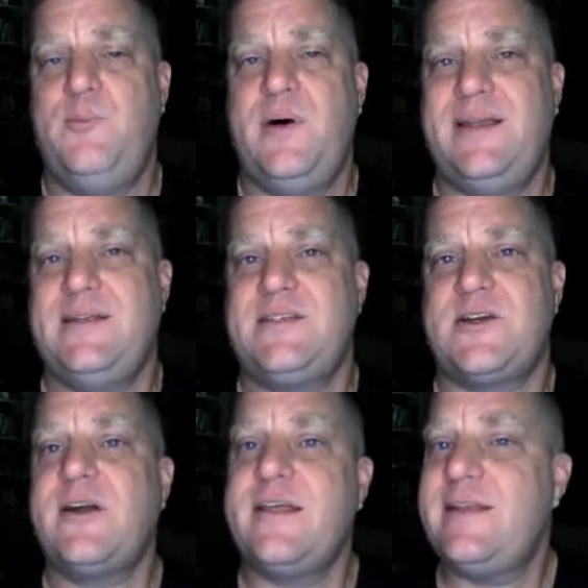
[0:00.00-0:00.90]
But
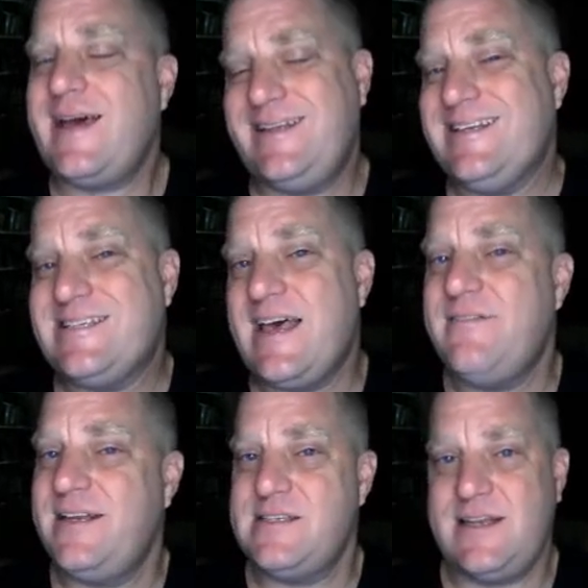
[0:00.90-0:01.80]
starting in the
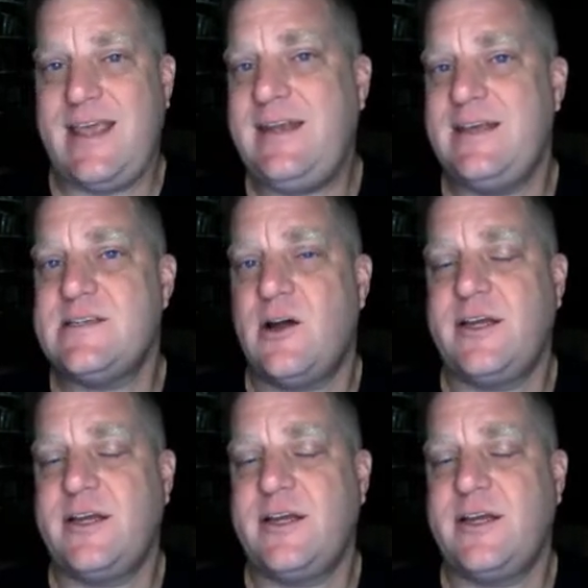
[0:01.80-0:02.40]
1970s and 80s,